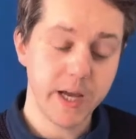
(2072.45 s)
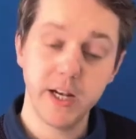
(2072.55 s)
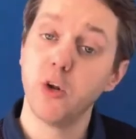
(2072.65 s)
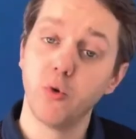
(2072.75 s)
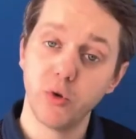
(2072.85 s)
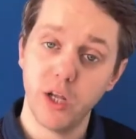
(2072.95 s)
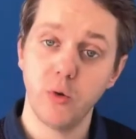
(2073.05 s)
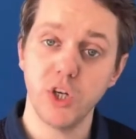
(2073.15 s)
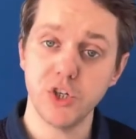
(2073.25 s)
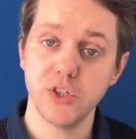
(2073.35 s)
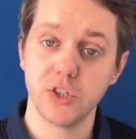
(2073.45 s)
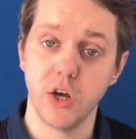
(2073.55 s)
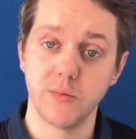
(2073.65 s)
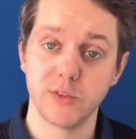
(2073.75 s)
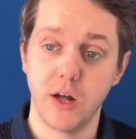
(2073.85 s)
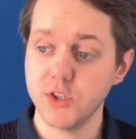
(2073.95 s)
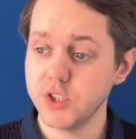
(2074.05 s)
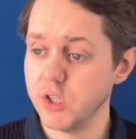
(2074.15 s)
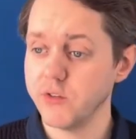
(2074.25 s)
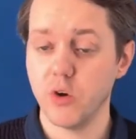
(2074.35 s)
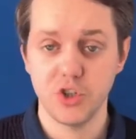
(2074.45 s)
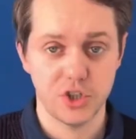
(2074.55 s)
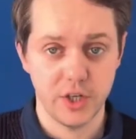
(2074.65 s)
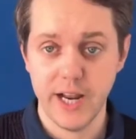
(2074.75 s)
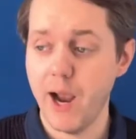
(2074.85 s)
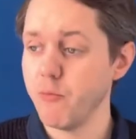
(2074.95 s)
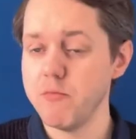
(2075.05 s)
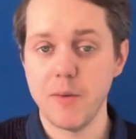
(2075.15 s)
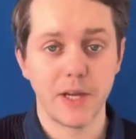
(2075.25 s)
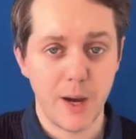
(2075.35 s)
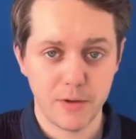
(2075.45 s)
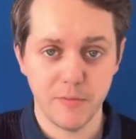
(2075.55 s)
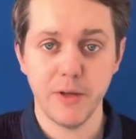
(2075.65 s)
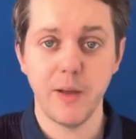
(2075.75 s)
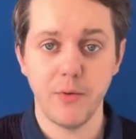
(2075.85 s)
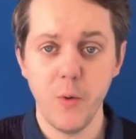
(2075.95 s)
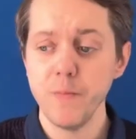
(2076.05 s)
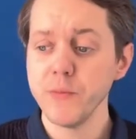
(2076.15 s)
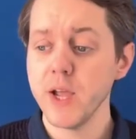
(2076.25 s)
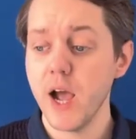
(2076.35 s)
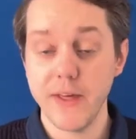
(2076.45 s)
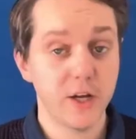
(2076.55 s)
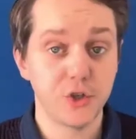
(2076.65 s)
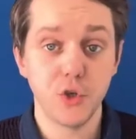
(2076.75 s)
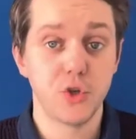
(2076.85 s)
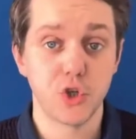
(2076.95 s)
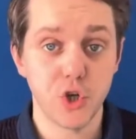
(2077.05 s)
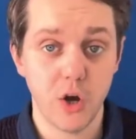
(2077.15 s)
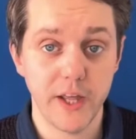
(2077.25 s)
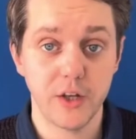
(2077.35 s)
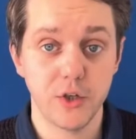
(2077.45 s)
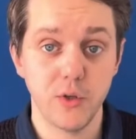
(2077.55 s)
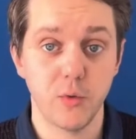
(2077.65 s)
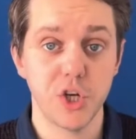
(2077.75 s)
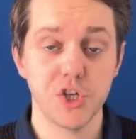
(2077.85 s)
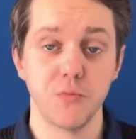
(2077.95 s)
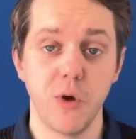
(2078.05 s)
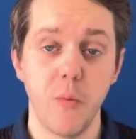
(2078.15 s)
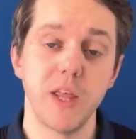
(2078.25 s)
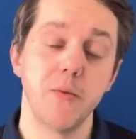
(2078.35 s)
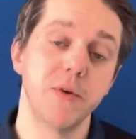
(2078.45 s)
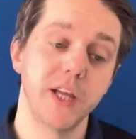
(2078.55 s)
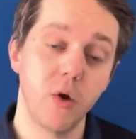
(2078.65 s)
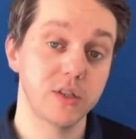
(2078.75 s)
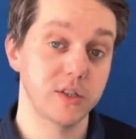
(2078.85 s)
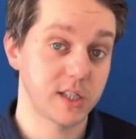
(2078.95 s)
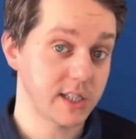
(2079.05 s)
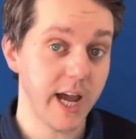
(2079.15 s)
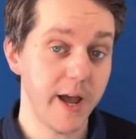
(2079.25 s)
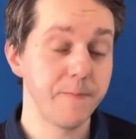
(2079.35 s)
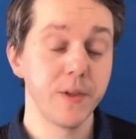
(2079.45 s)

And in an audition circumstance, you know, they've got just a camera, maybe a couple of people, and they could do the job, they could do the audition well. But then when they got to the set,